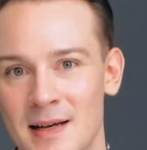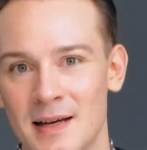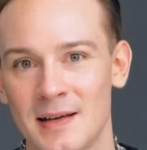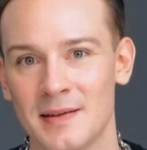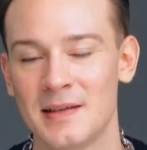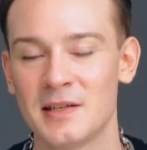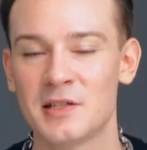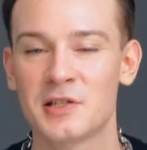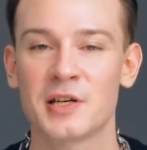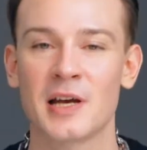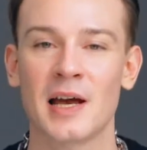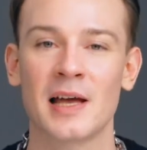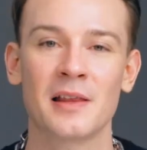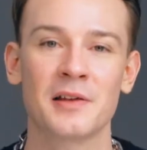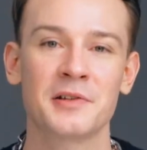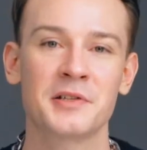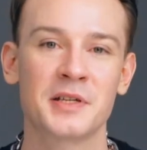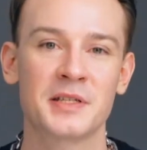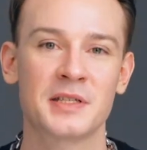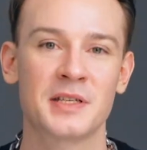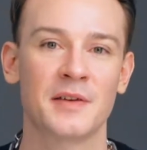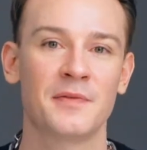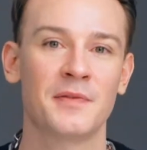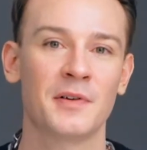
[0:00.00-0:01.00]
This challenge
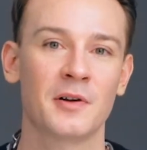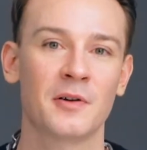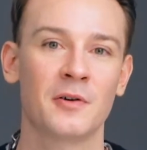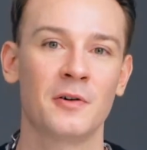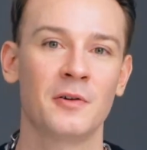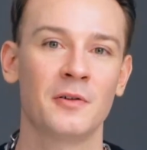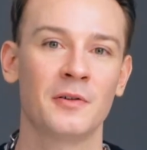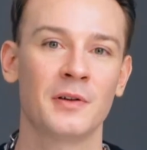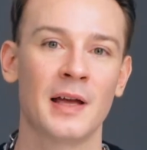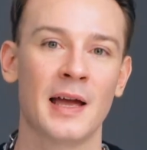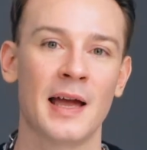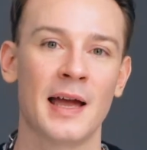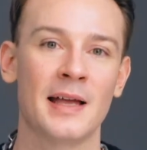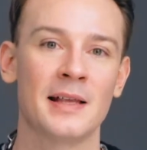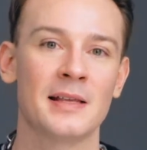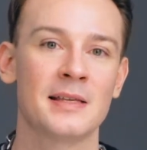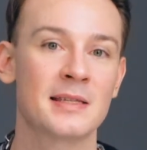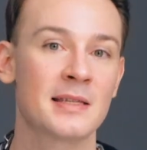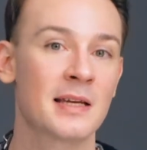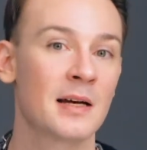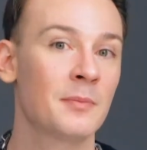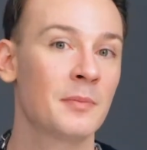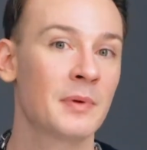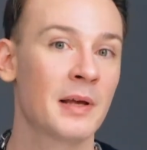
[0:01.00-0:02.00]
is difficult, and
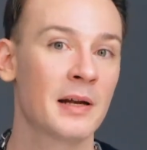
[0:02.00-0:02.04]
some